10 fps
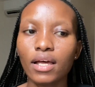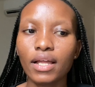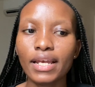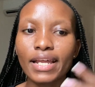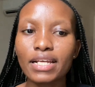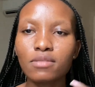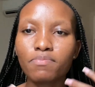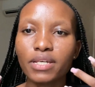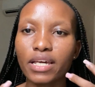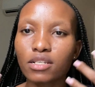let us
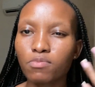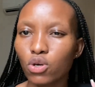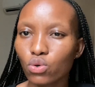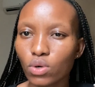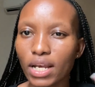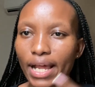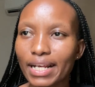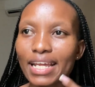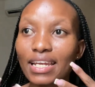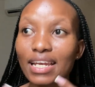explore.
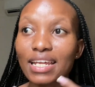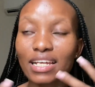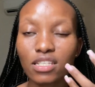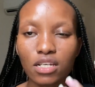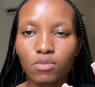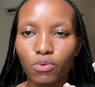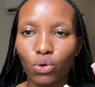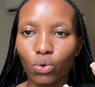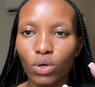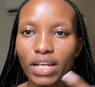Let us
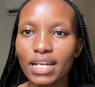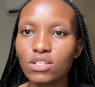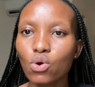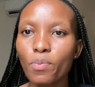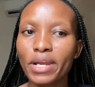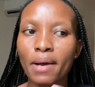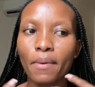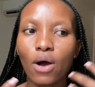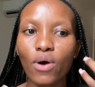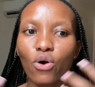explore. Let us open up
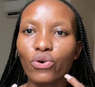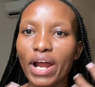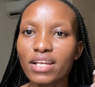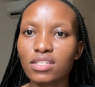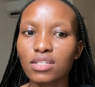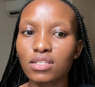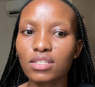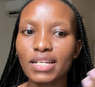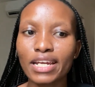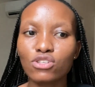our
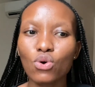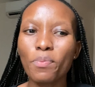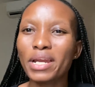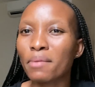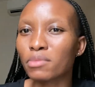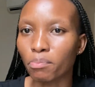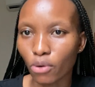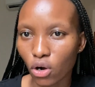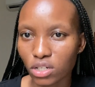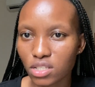horizons. Let us open up the
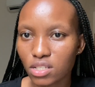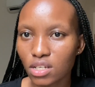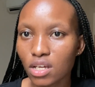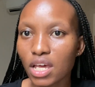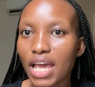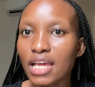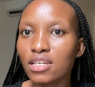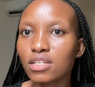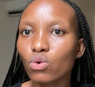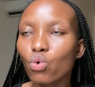box.
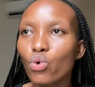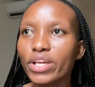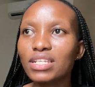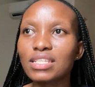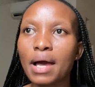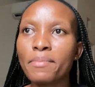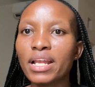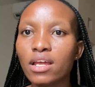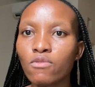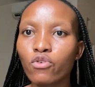And uyizame
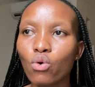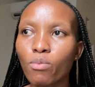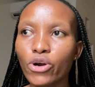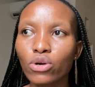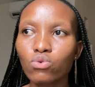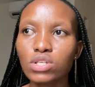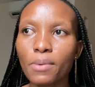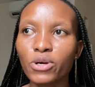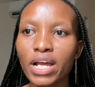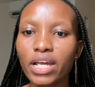lemvu ubone ukuthi
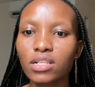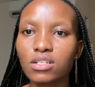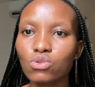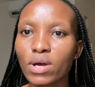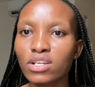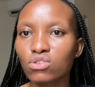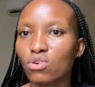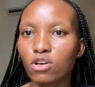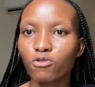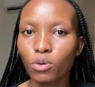yabona ke, this one is
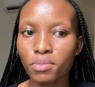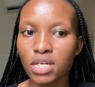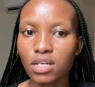not for me.